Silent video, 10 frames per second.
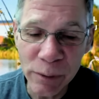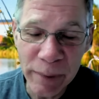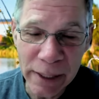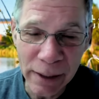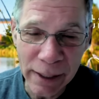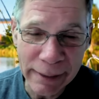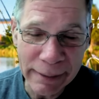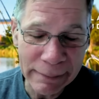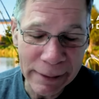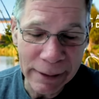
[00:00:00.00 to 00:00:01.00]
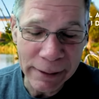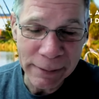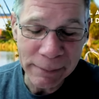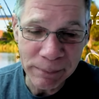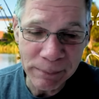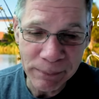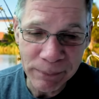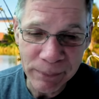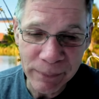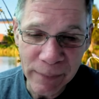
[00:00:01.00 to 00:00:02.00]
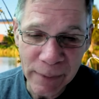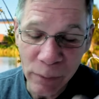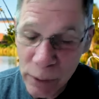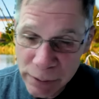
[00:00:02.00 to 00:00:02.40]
would be like, um, well,